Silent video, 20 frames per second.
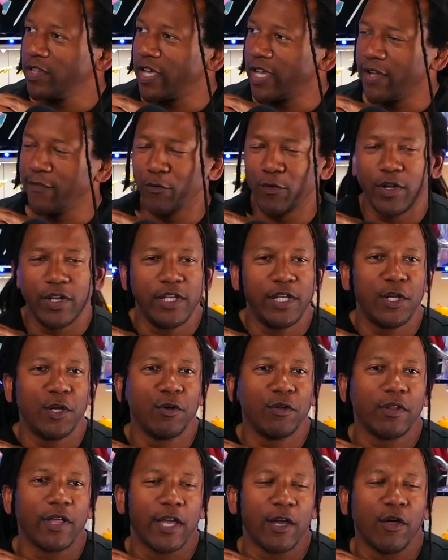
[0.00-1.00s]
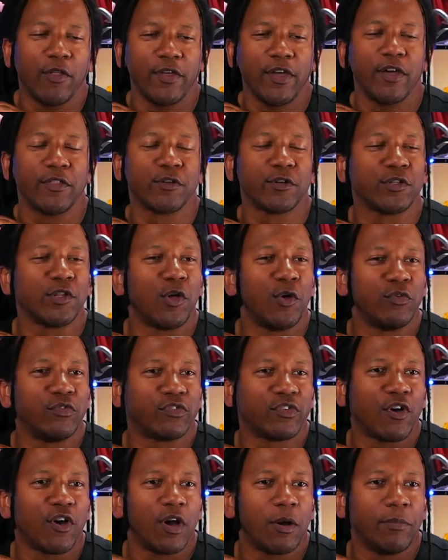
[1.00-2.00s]
Like everyone, like all the other clones
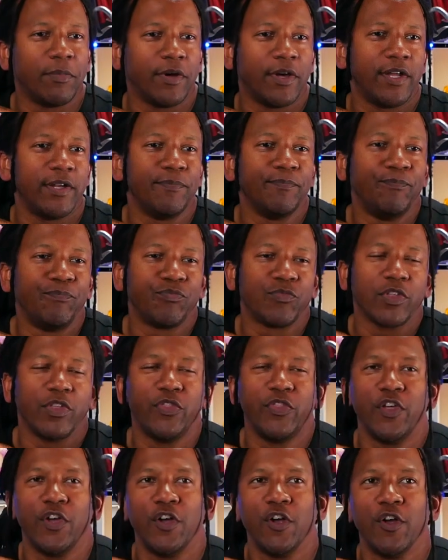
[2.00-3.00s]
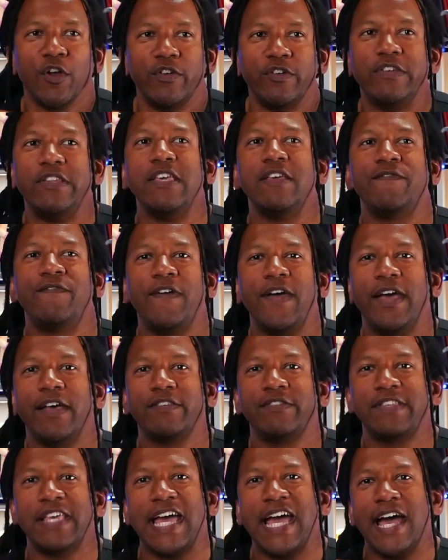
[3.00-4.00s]
are, but their
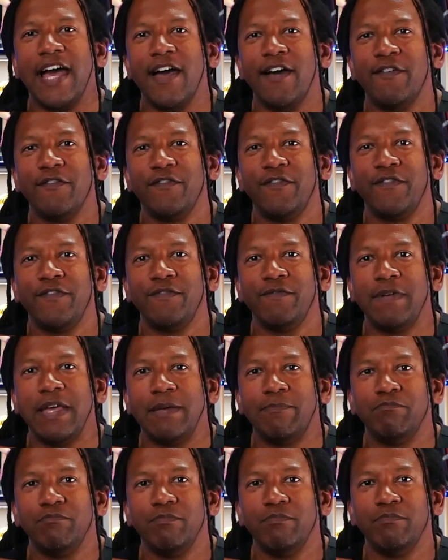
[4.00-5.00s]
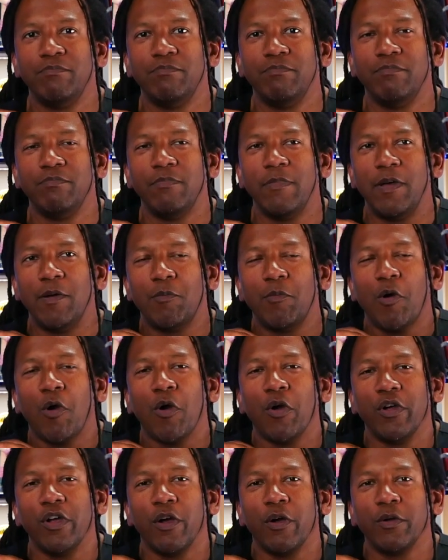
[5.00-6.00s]
defects have
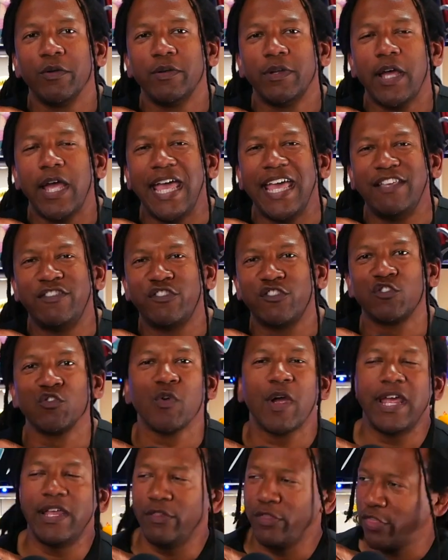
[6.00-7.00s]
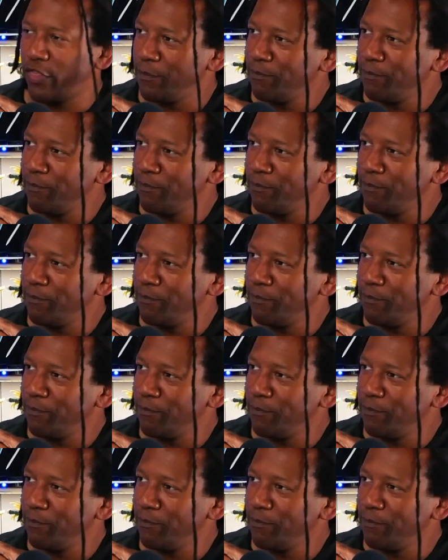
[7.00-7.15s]
are a strength.